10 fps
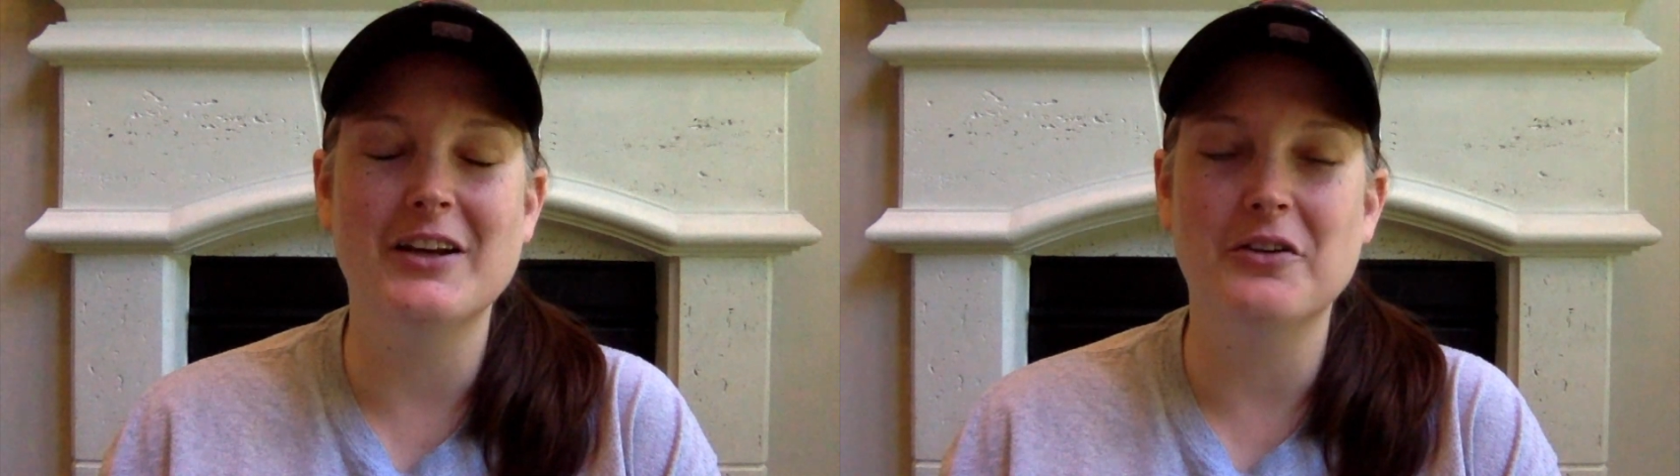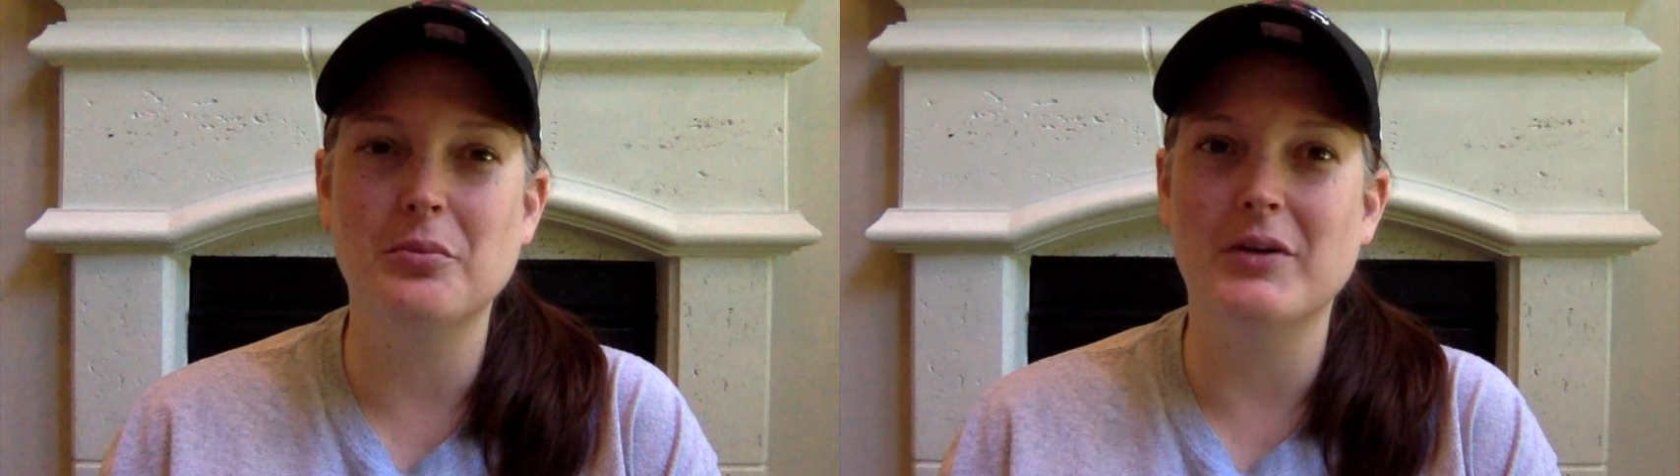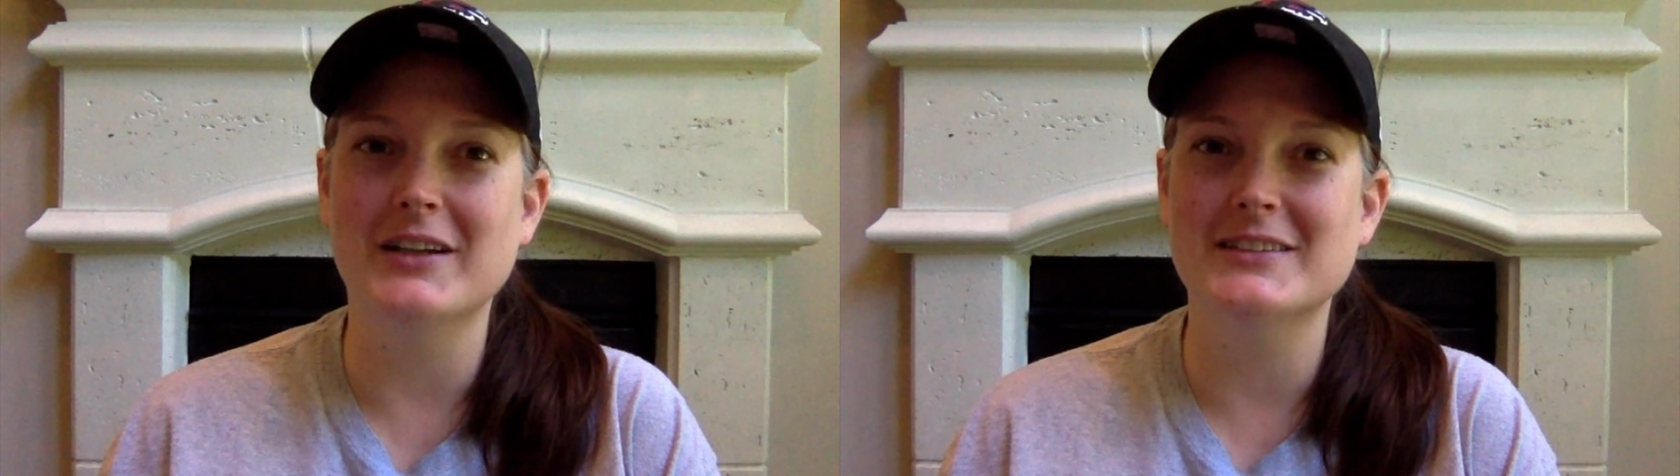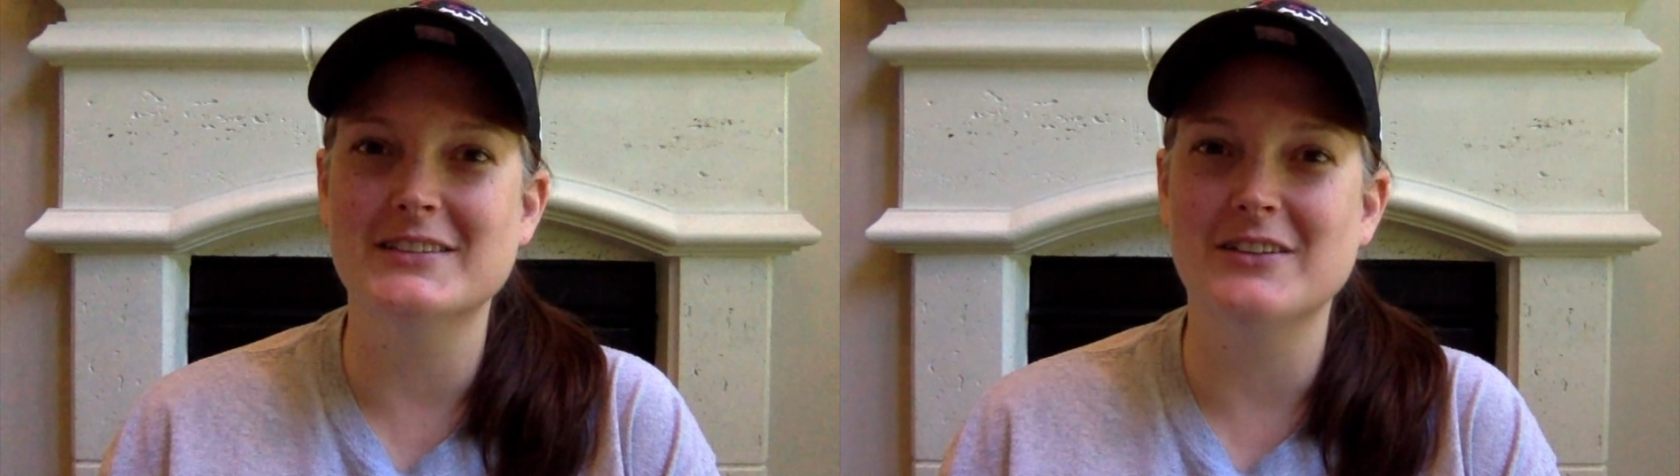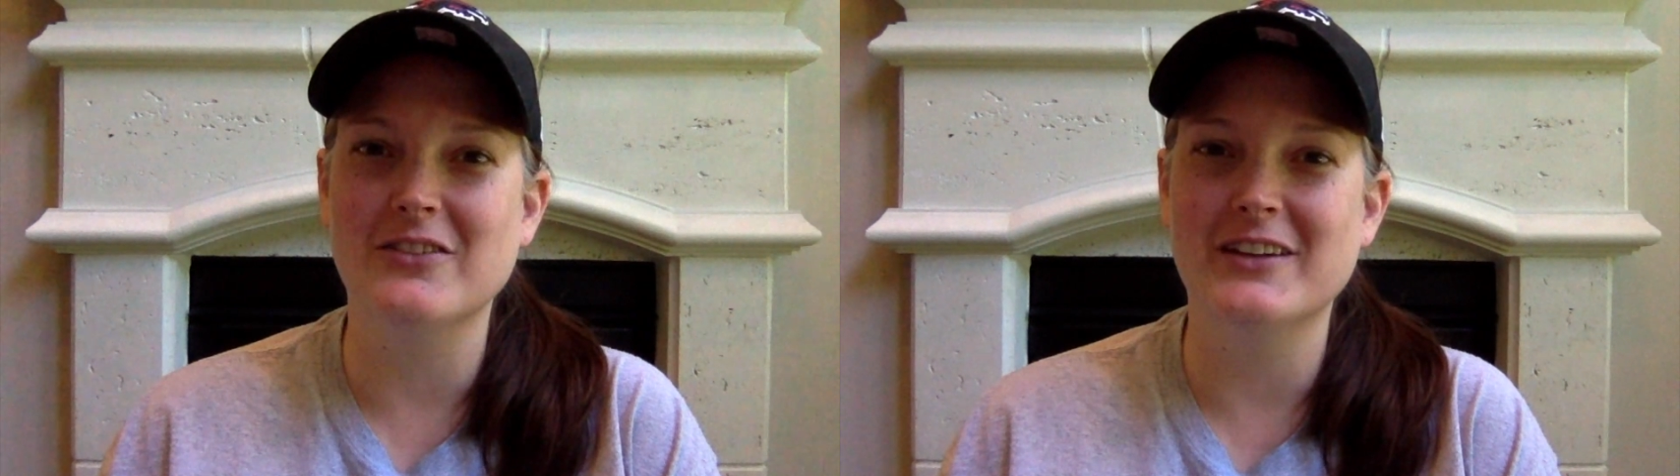out the prices
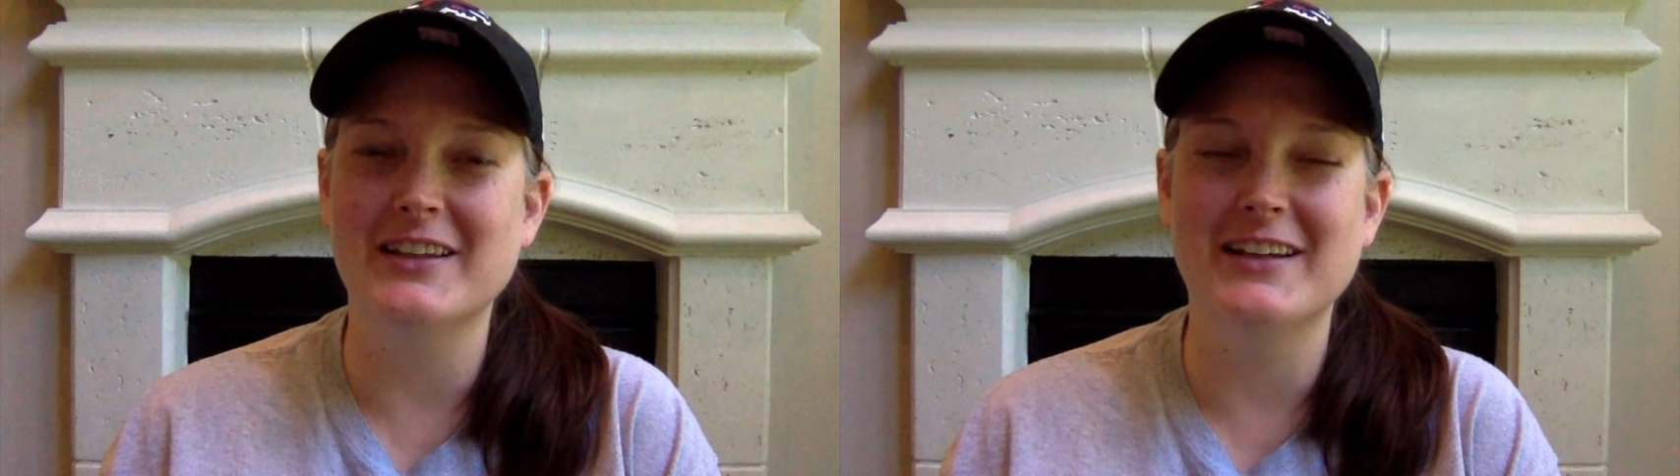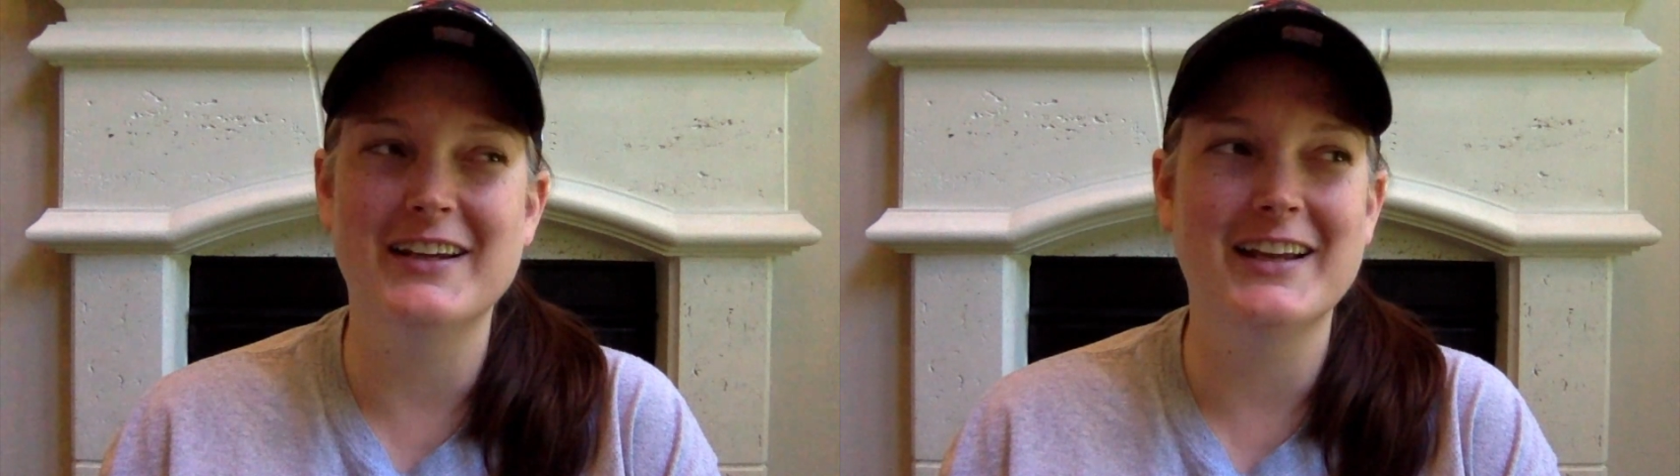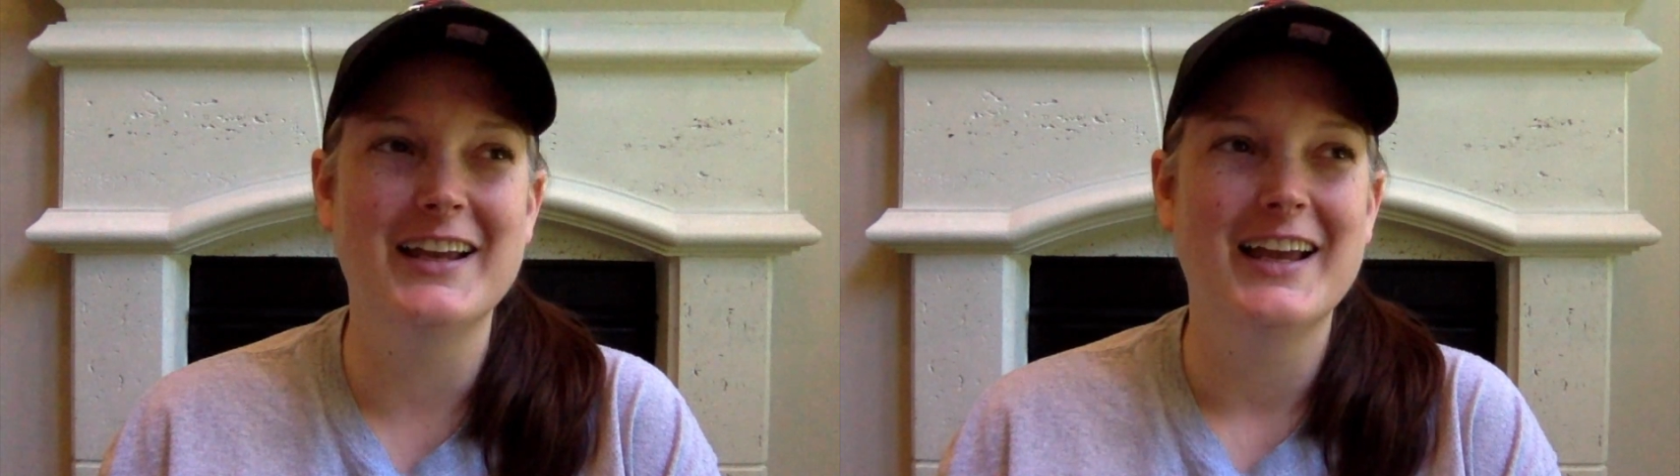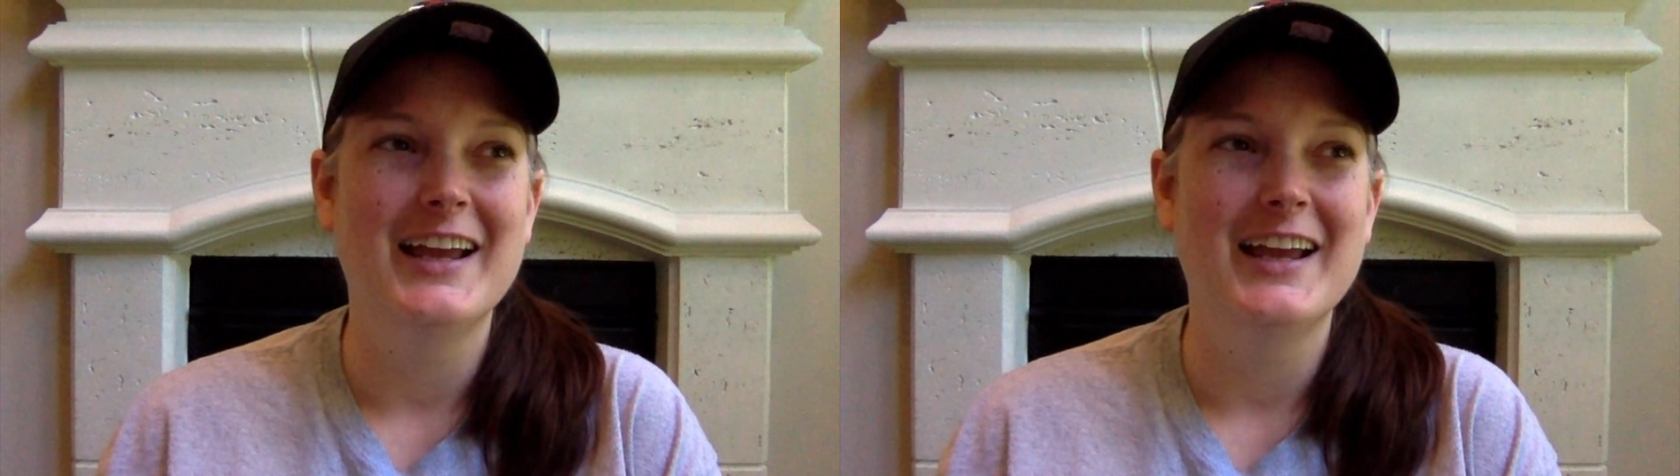and everything.